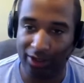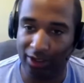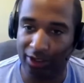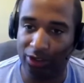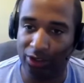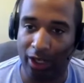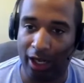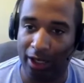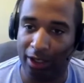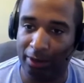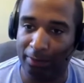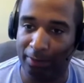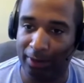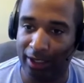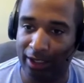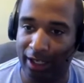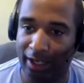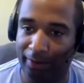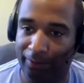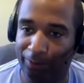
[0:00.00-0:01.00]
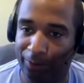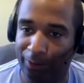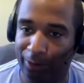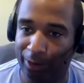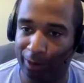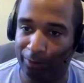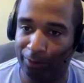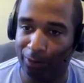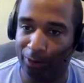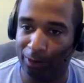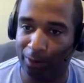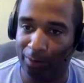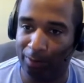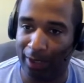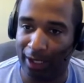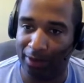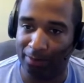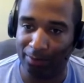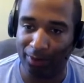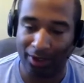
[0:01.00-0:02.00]
I'm gonna be in California for about a
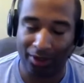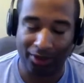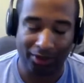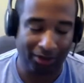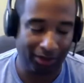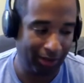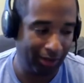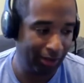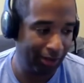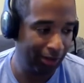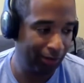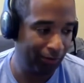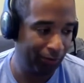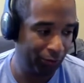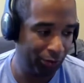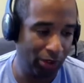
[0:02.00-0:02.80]
month. So I